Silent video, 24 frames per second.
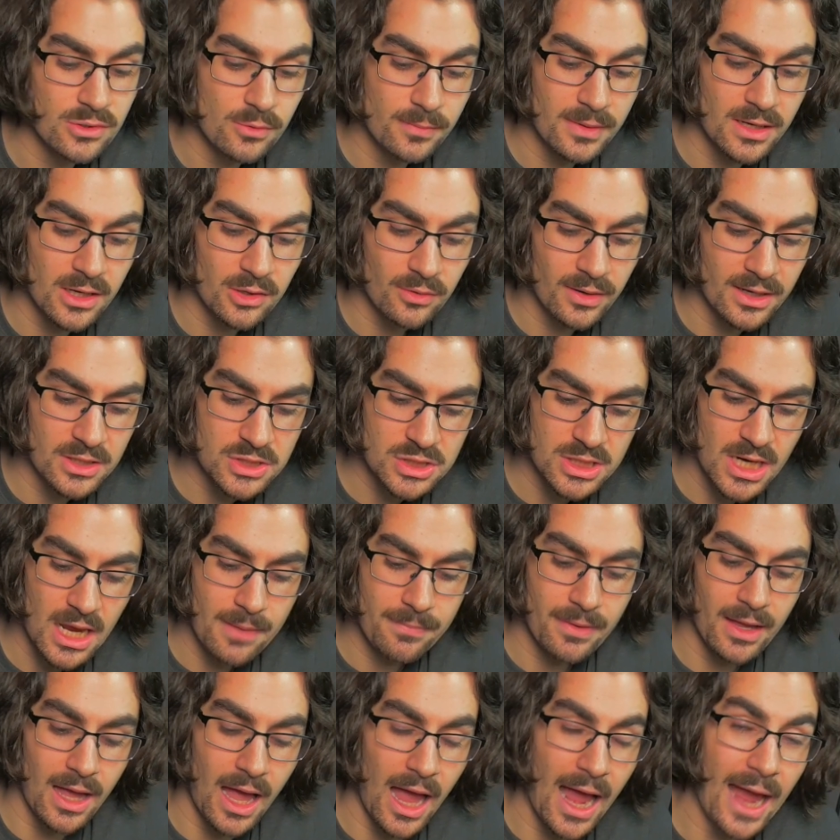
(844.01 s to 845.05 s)
you'd be in great
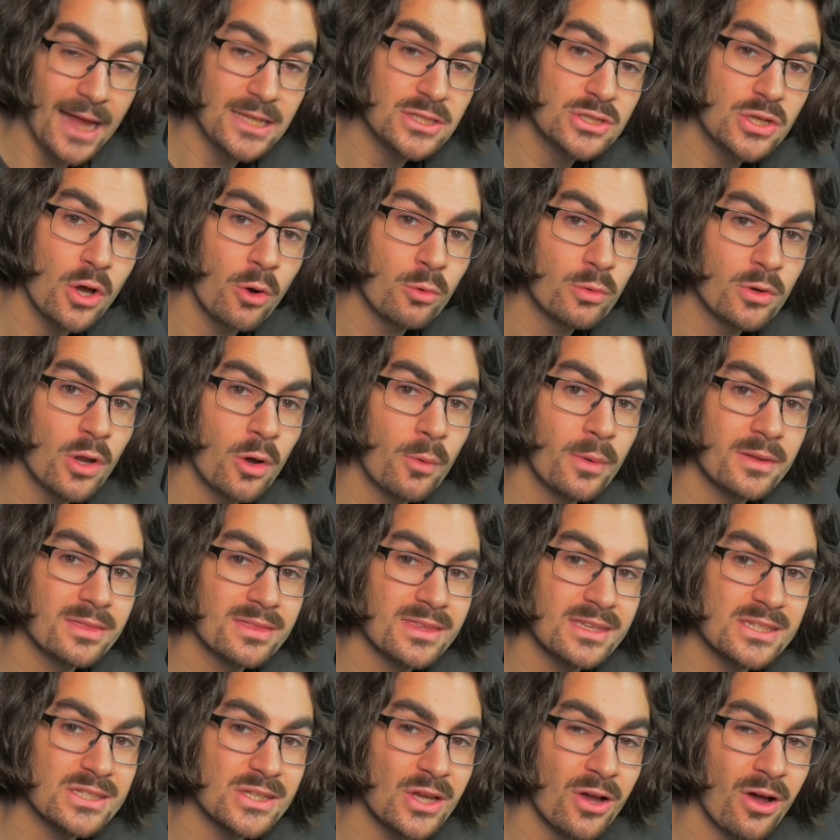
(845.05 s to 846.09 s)
shape. I don't know what
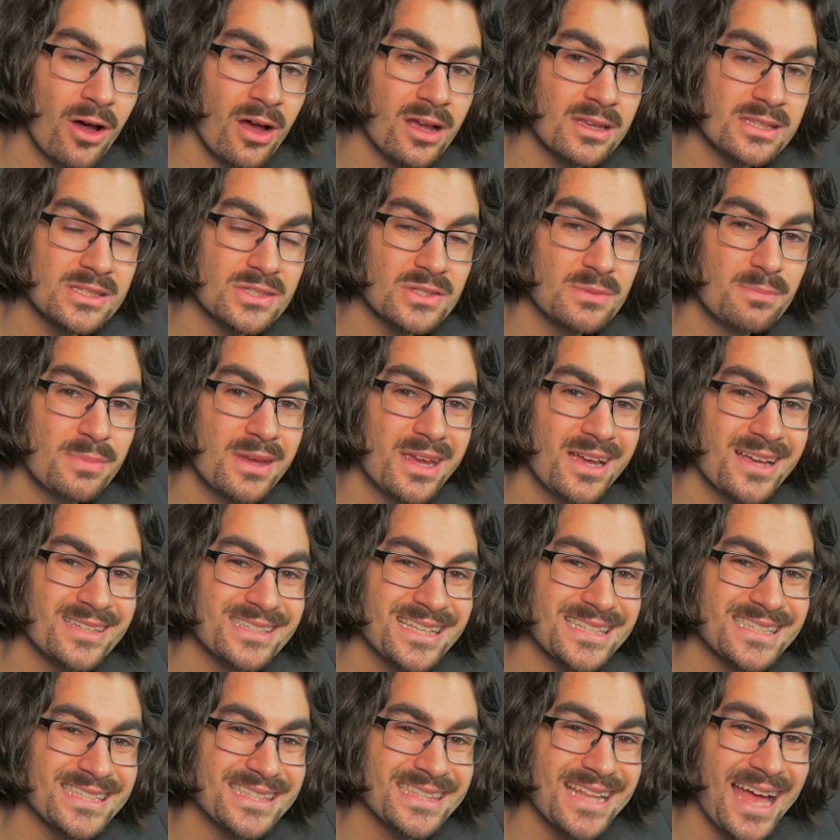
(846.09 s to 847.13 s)
this costs because
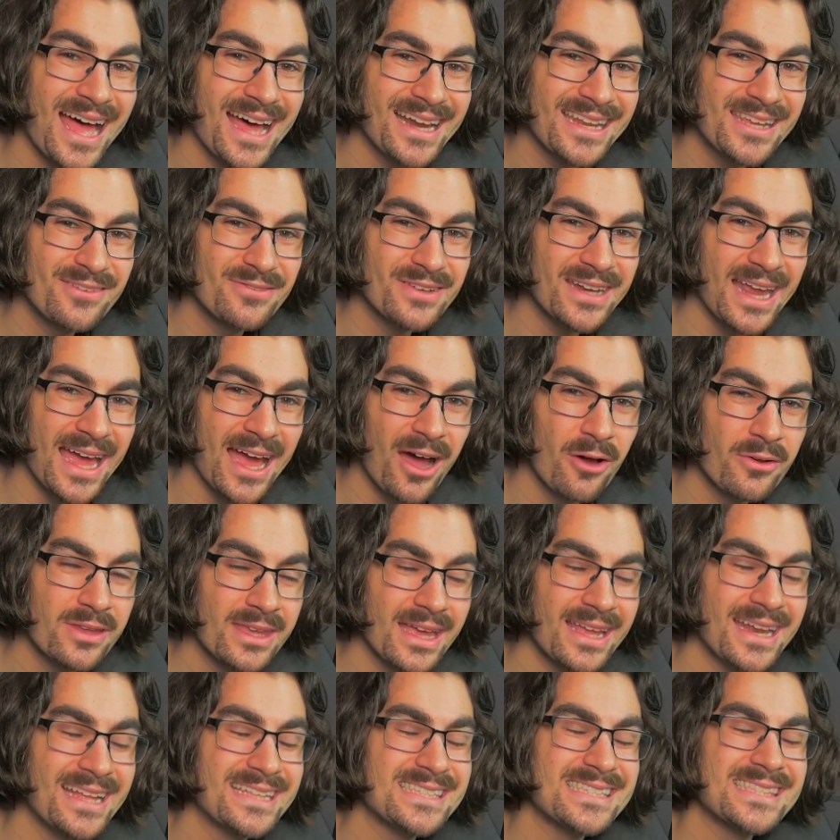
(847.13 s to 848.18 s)
it's not even out
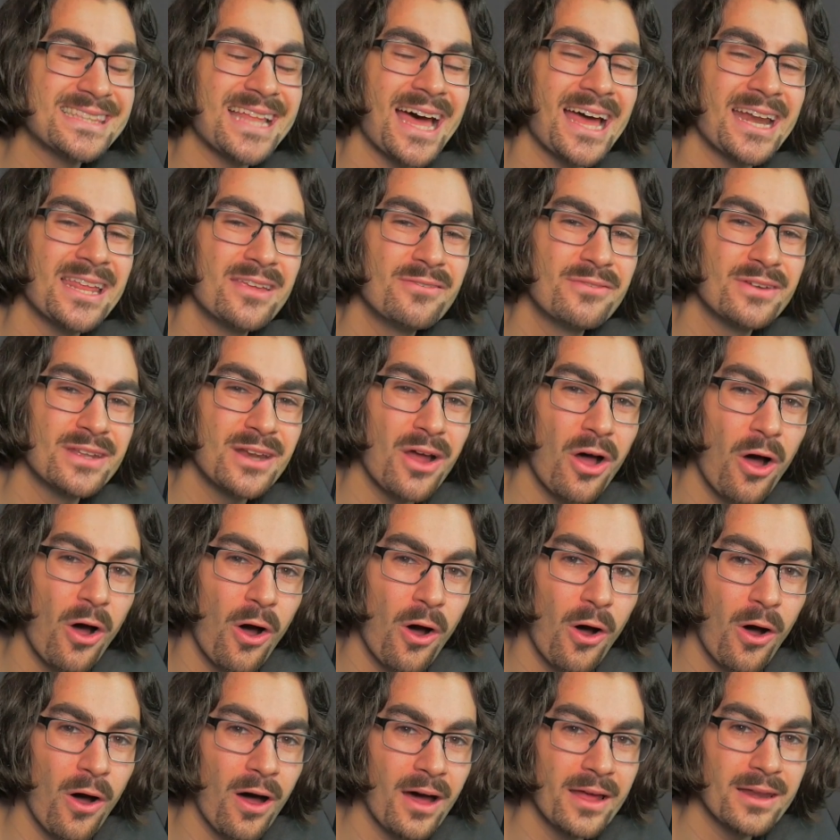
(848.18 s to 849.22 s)
yet. It's not even
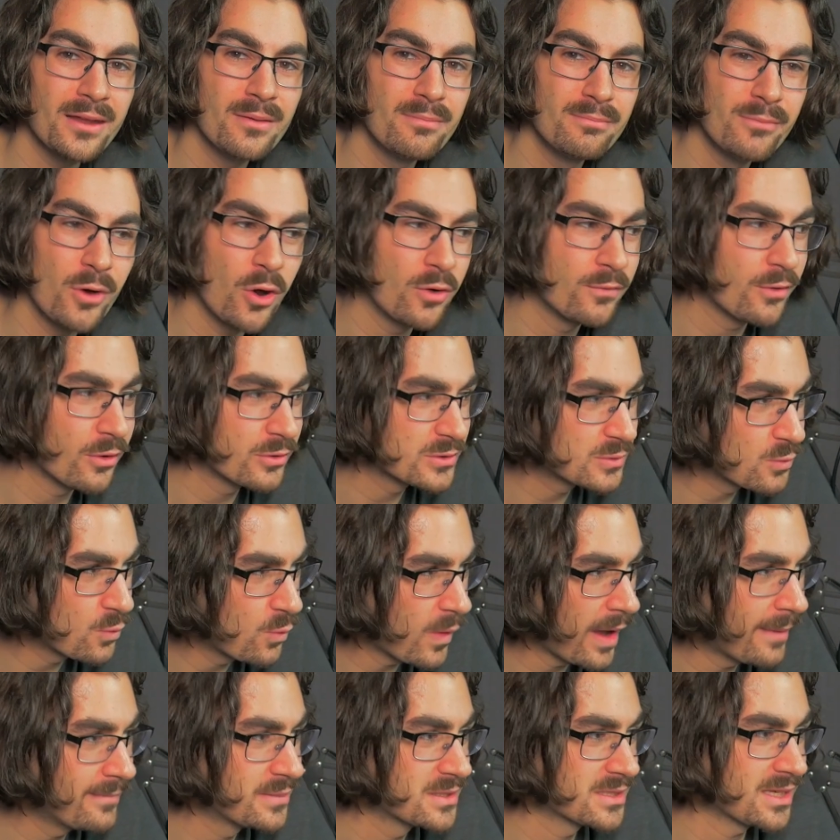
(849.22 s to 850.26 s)
on MOVO's
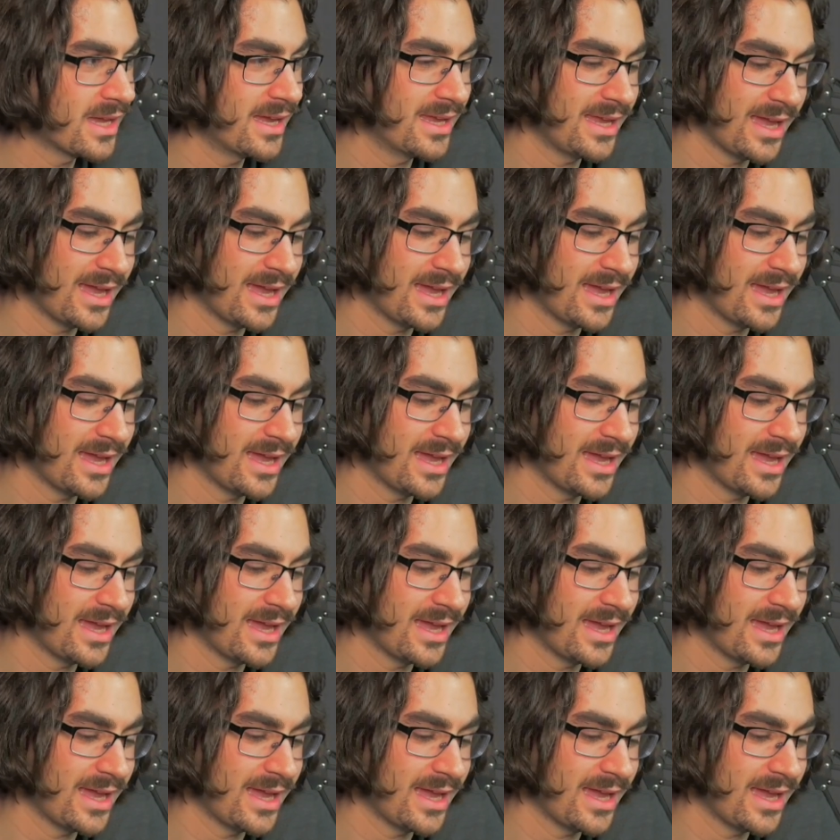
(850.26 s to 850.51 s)
website